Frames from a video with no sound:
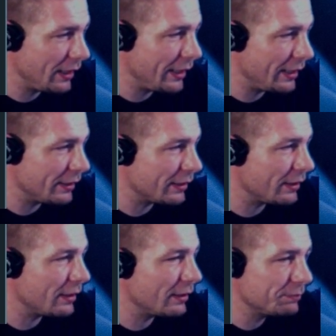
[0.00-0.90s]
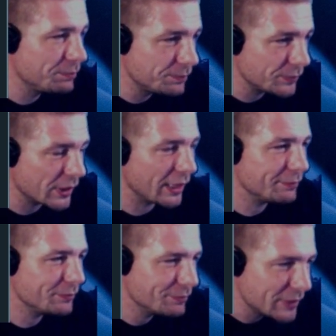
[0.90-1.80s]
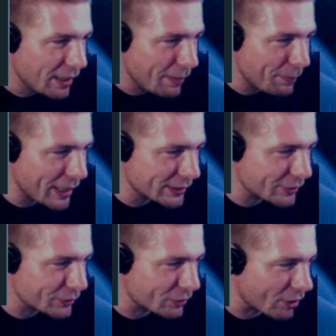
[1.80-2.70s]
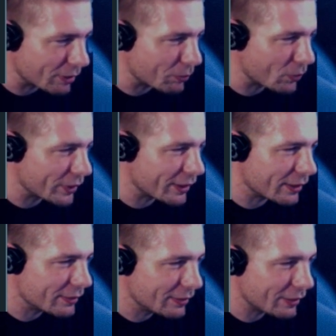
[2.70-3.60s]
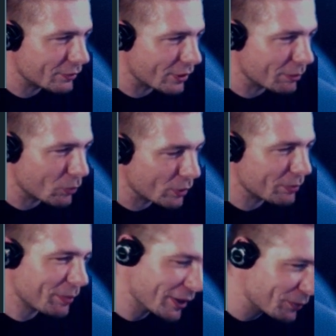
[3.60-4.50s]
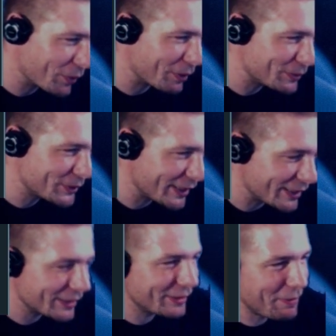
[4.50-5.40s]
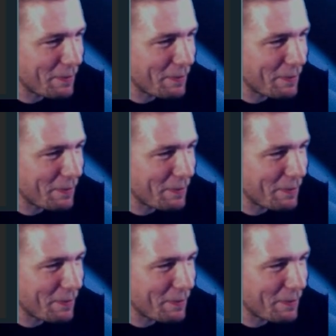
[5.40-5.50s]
And okay, back to the drawing board here. Not drawing board, but back to what I was saying.